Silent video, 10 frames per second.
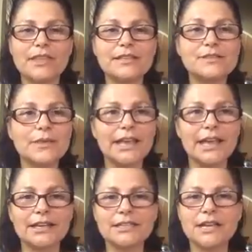
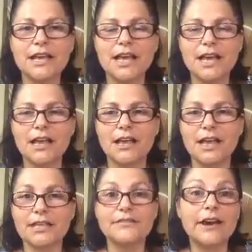weekend.
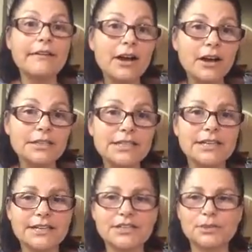It's very hot
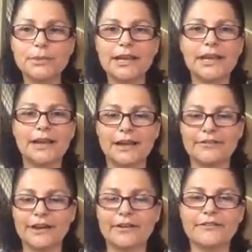here in Jamaica,
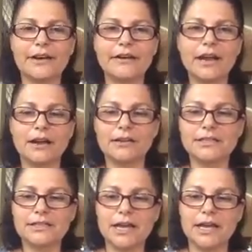very, very hot,
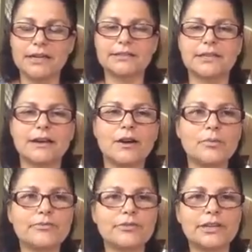and
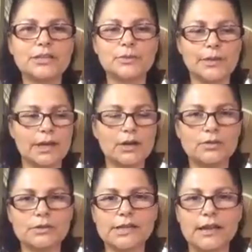hopefully it will
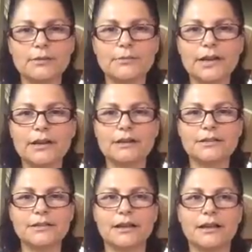cool down,
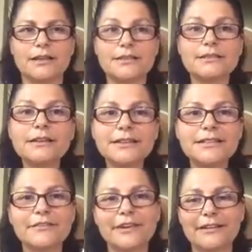because it's
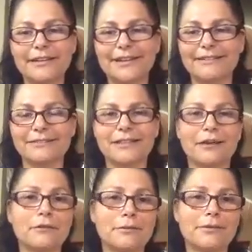getting very
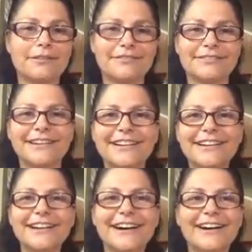terrible.
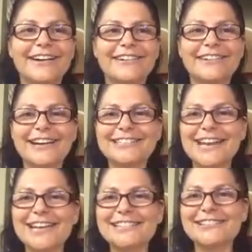All right,
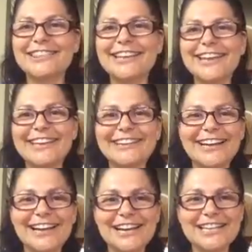so thank you
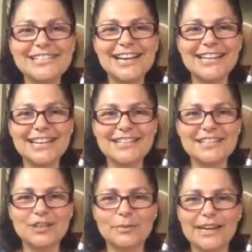guys, and I'll
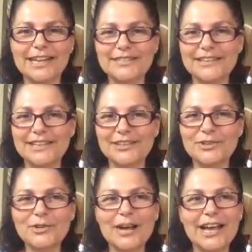see you on my next
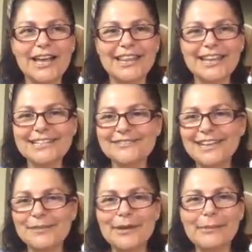video next
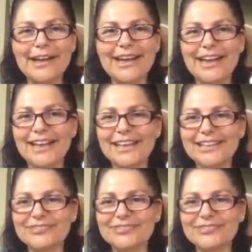week. Bye-bye.